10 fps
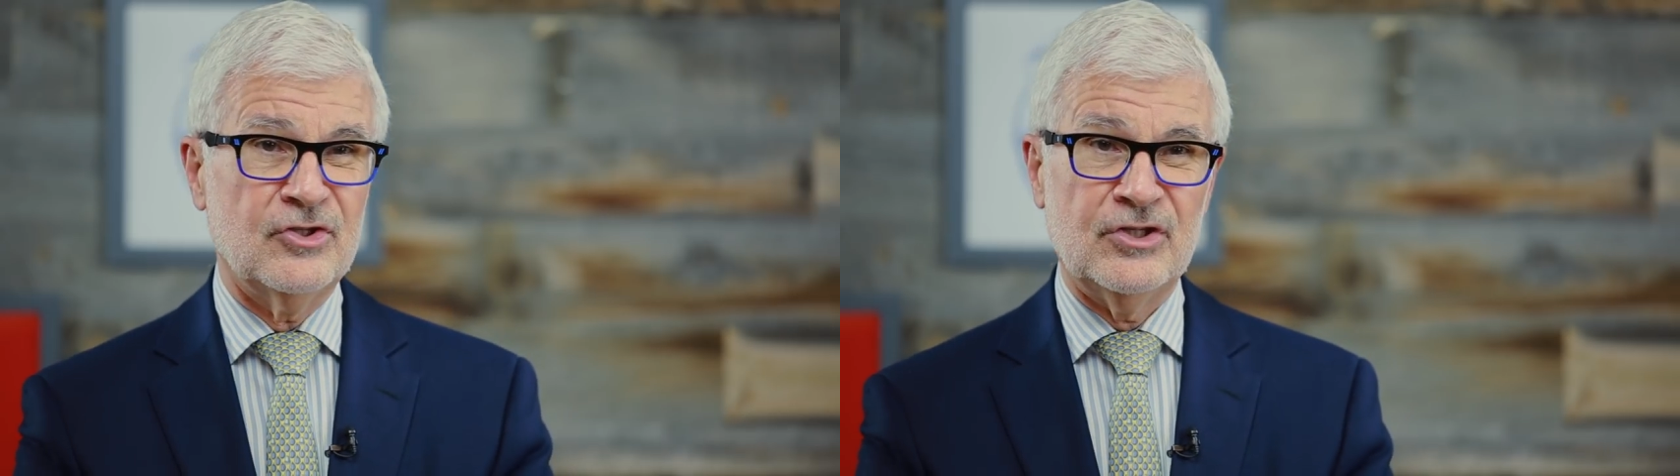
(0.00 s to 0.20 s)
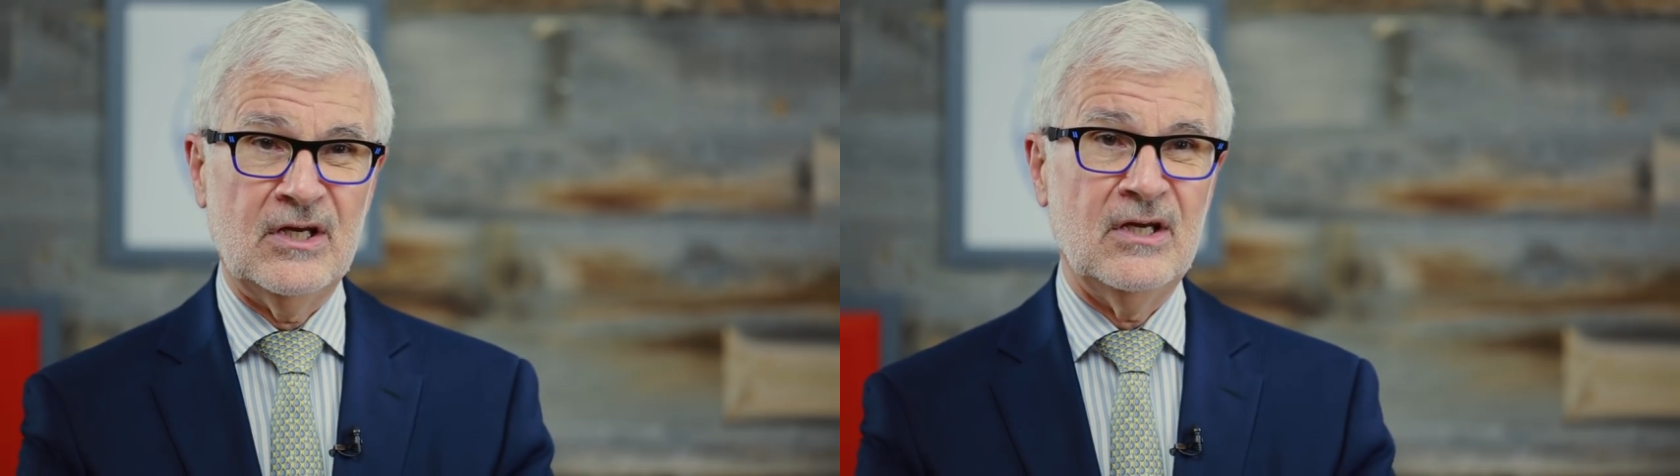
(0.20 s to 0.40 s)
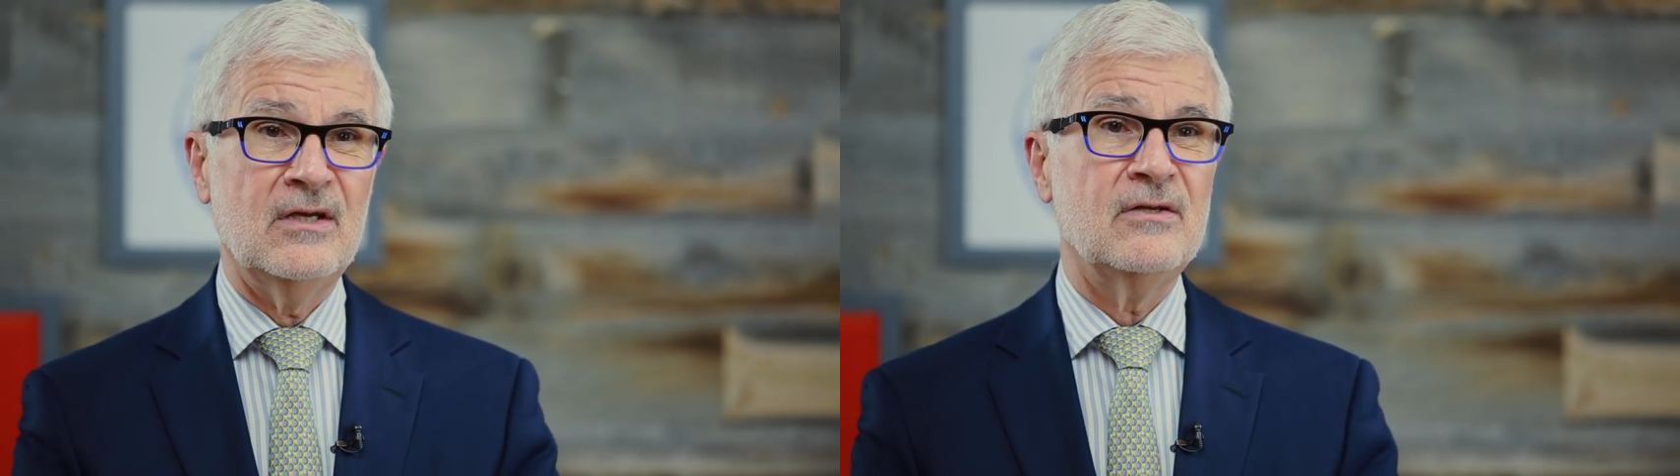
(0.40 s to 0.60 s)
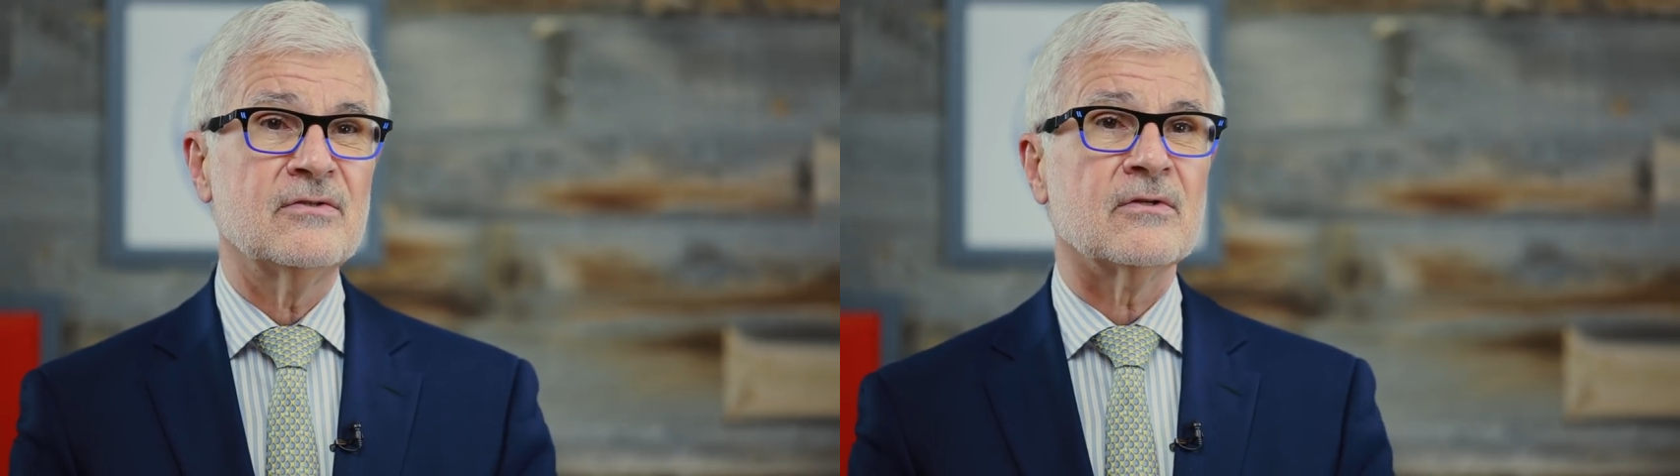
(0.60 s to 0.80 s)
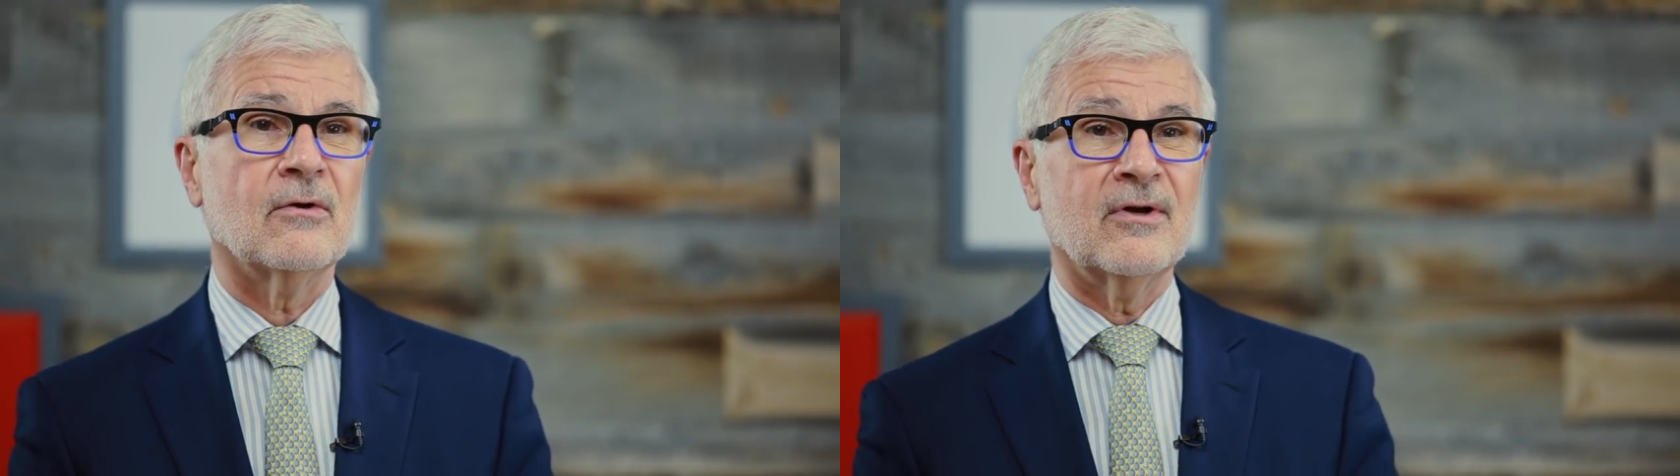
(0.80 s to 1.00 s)

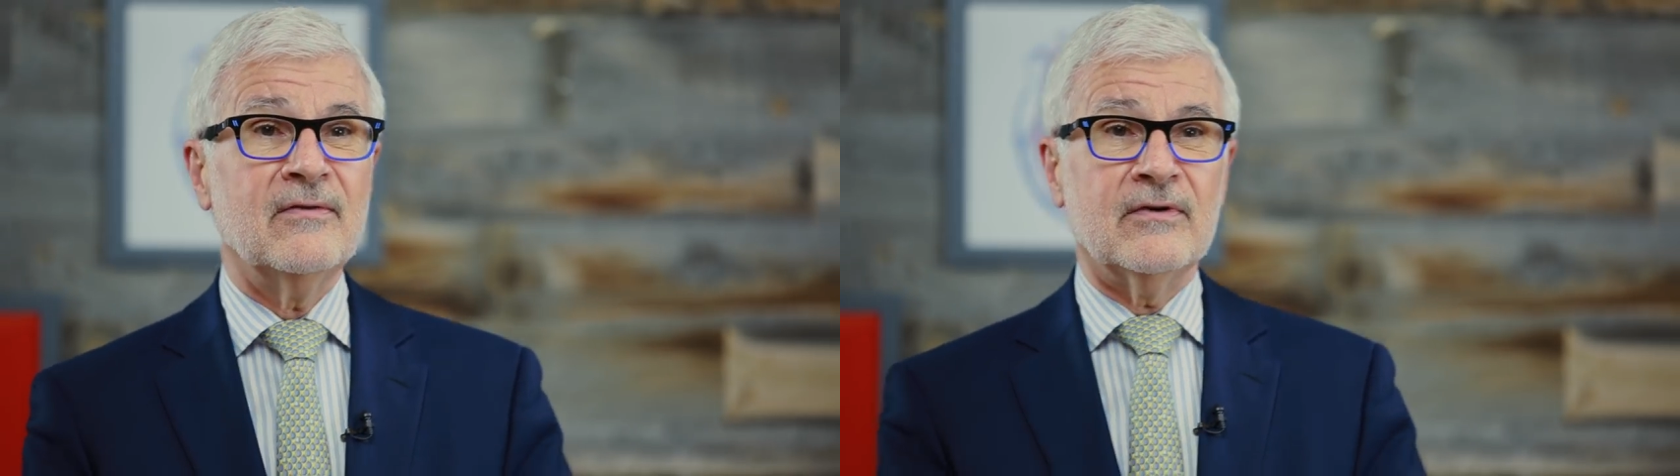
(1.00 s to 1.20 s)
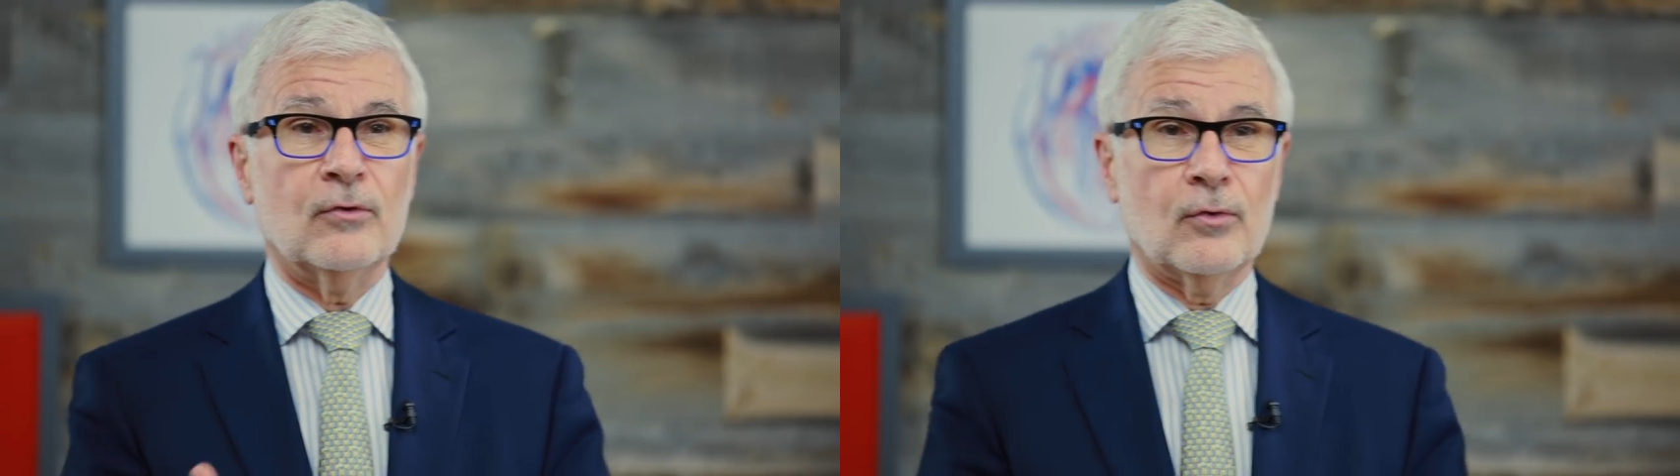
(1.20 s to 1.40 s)
cheese, or even